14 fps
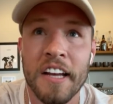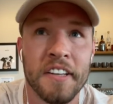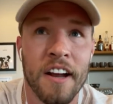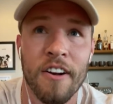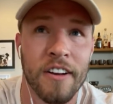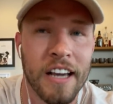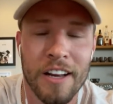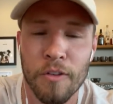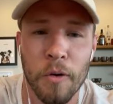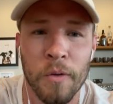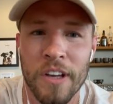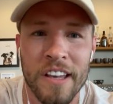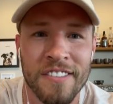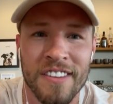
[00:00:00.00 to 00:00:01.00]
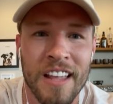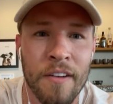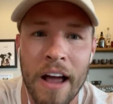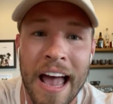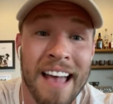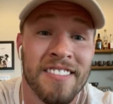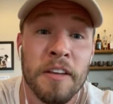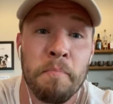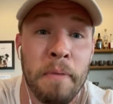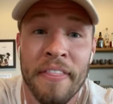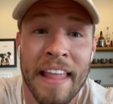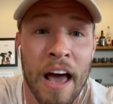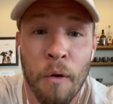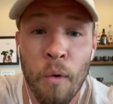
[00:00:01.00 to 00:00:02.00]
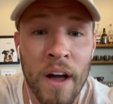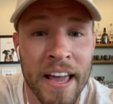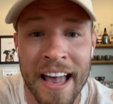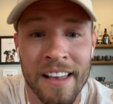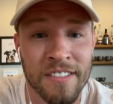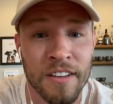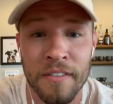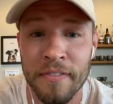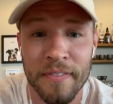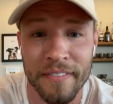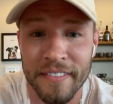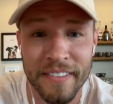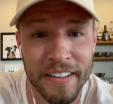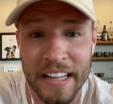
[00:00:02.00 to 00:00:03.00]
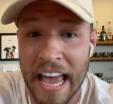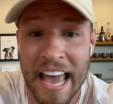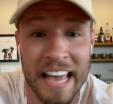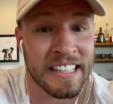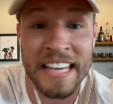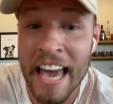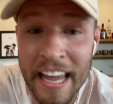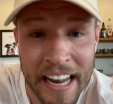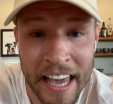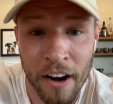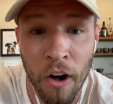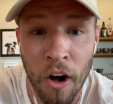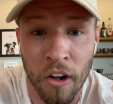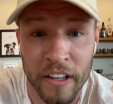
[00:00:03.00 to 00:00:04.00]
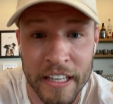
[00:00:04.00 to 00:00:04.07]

Derrick Henry is never hasn't been that way as of yet at all.